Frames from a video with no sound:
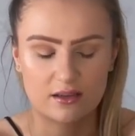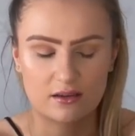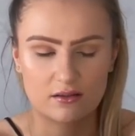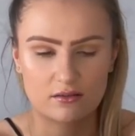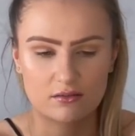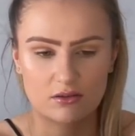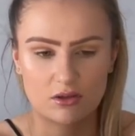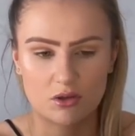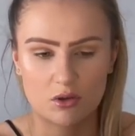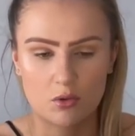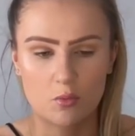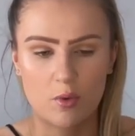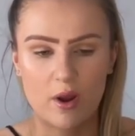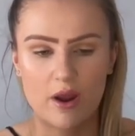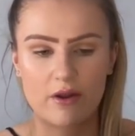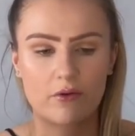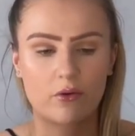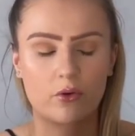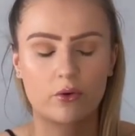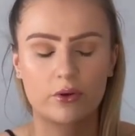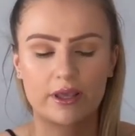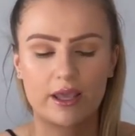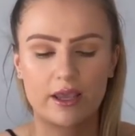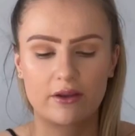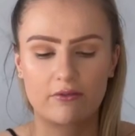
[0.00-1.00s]
you can wear it all
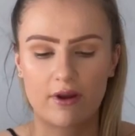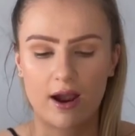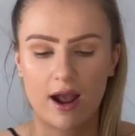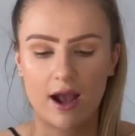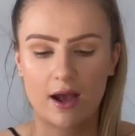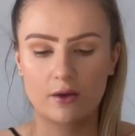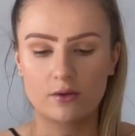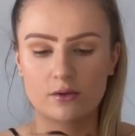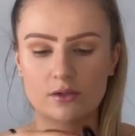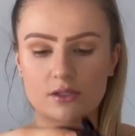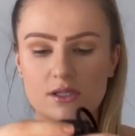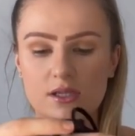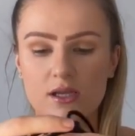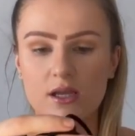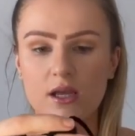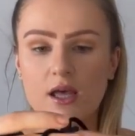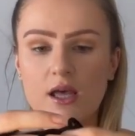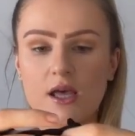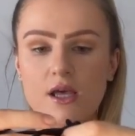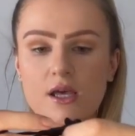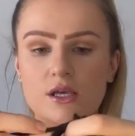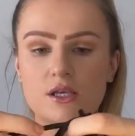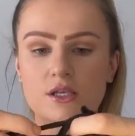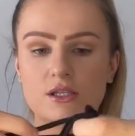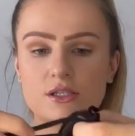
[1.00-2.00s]
year round
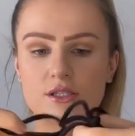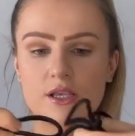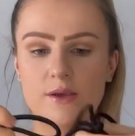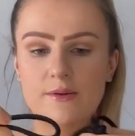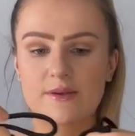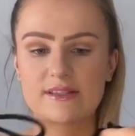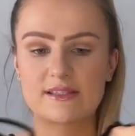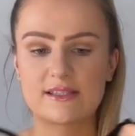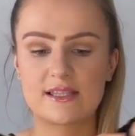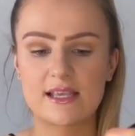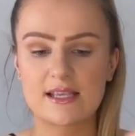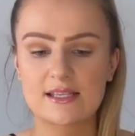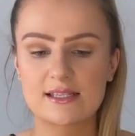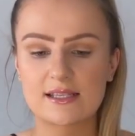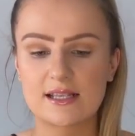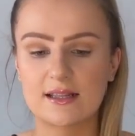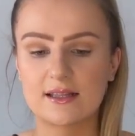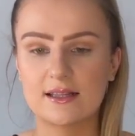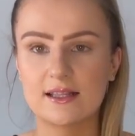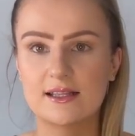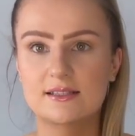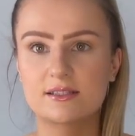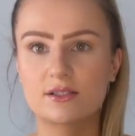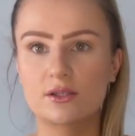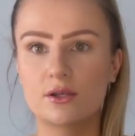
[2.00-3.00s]
so it's this
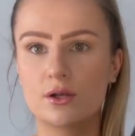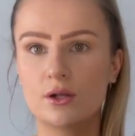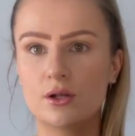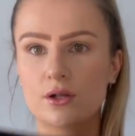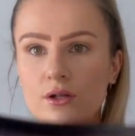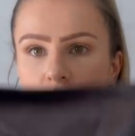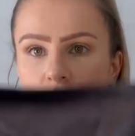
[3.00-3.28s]
little